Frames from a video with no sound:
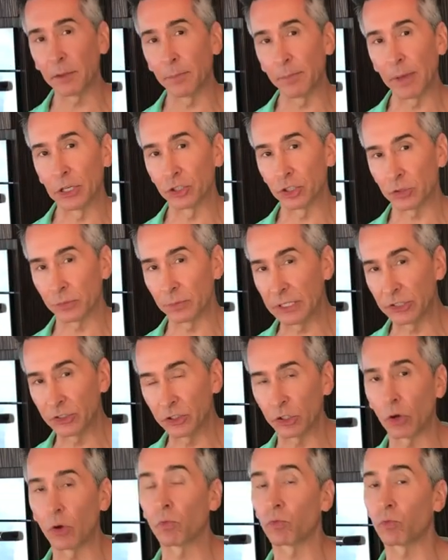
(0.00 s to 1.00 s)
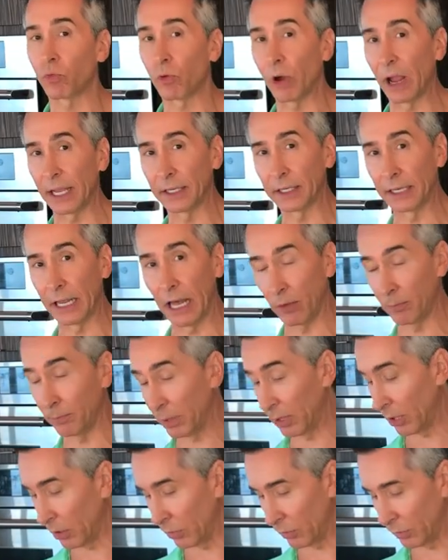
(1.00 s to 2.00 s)
measurements are right down
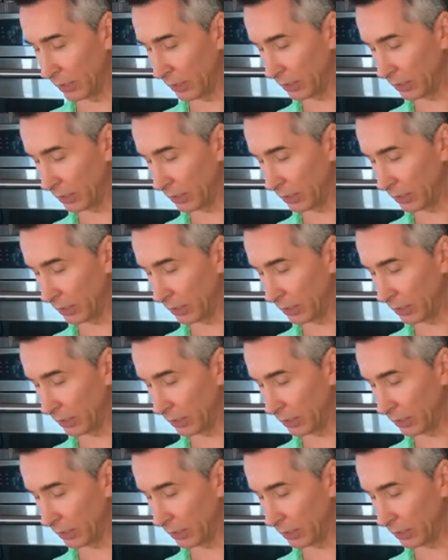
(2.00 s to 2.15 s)
below in the